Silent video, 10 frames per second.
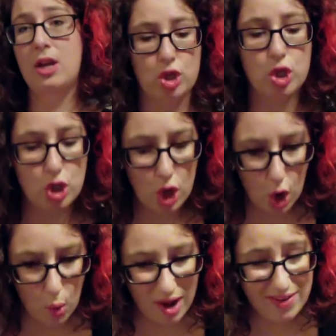
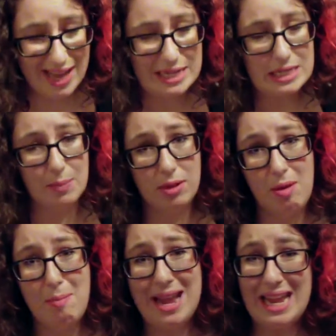So I've had to
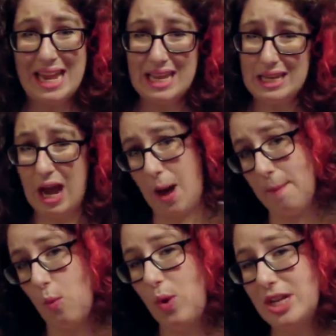supplement my
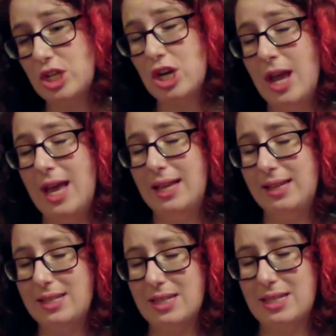income, which leads us